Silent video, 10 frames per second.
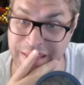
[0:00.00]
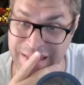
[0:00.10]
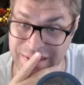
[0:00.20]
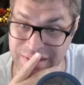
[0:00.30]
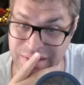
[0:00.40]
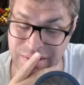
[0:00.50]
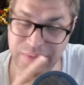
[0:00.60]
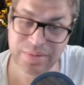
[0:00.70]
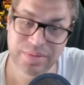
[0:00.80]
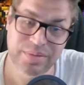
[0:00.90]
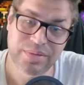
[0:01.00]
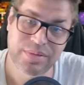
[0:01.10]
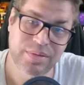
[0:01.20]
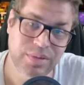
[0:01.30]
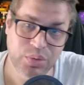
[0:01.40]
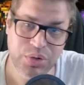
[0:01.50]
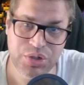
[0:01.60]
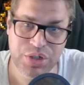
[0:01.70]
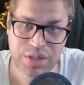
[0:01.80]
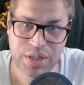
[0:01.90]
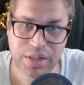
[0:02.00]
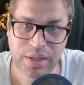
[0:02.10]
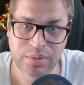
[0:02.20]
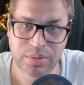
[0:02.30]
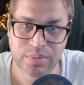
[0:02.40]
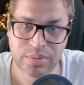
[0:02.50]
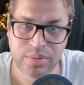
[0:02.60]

again? We're shooting now.